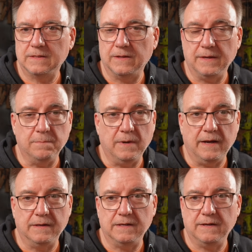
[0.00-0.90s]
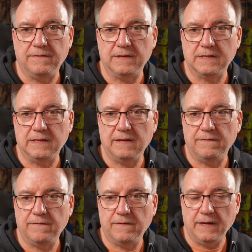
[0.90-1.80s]
that, I don't know if that's going to
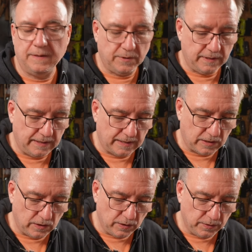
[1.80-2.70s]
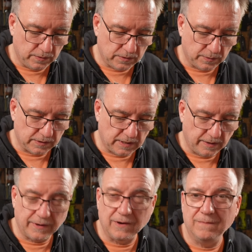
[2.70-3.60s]
give anybody a clue to what's
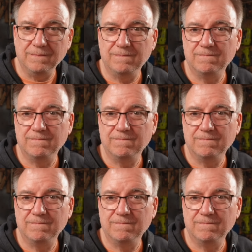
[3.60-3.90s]
going on.